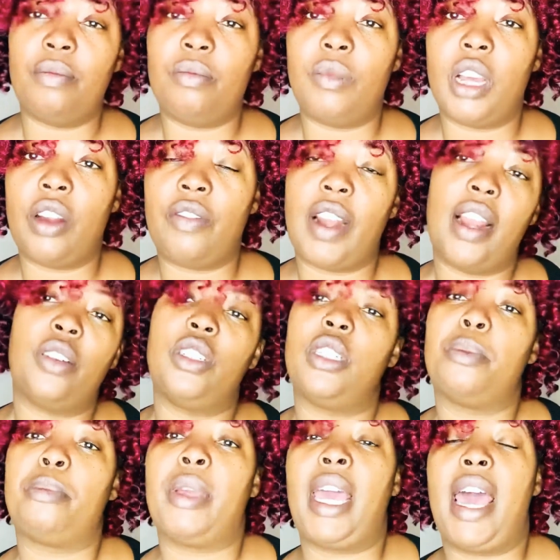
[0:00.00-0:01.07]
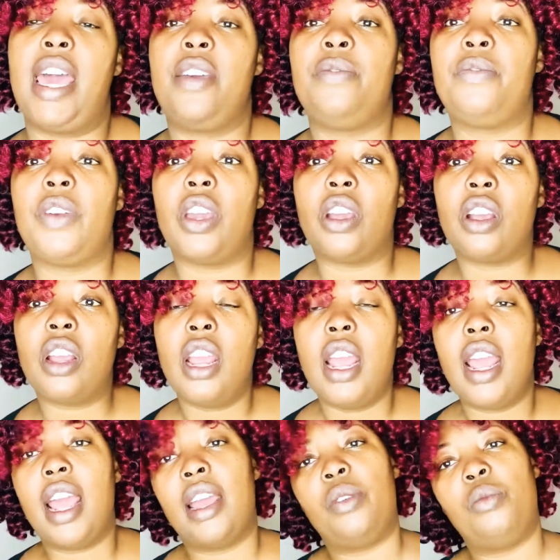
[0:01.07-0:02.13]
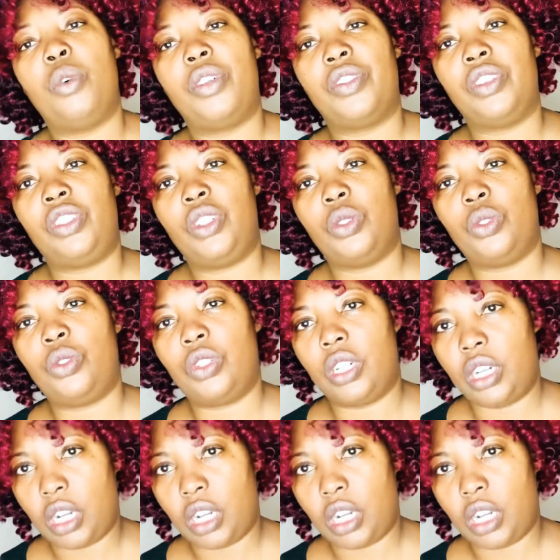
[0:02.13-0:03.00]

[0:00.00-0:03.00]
around behaviour and what the children